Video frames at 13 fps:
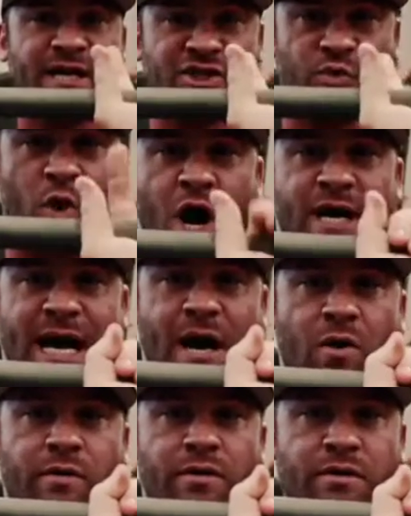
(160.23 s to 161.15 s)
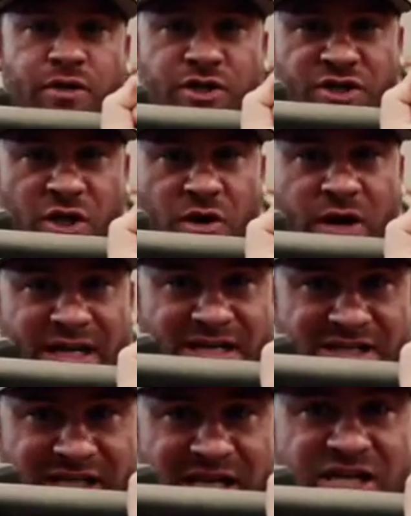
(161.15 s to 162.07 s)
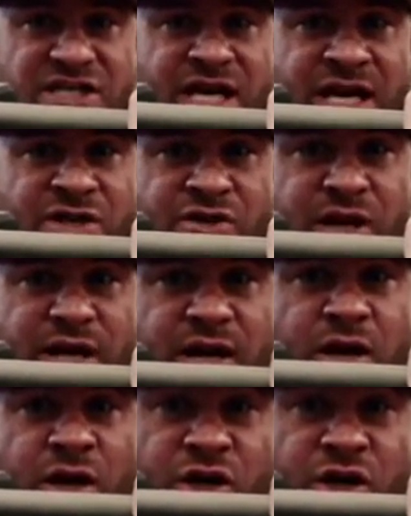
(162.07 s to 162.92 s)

his walkout, during his eccentric,